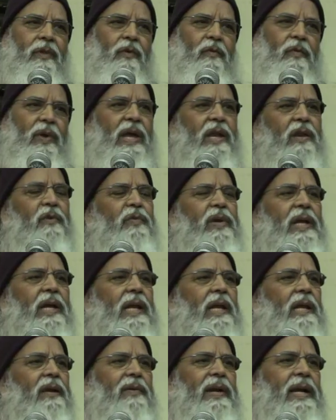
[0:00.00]
When
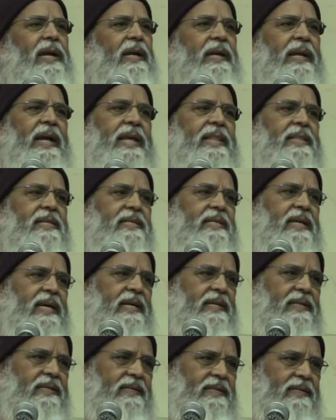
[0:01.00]
we live in
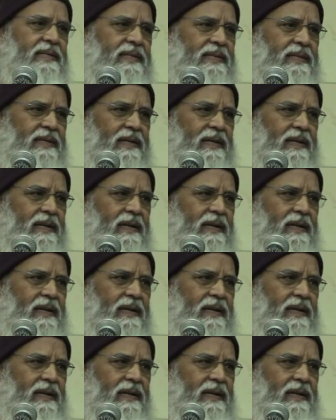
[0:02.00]
tenses,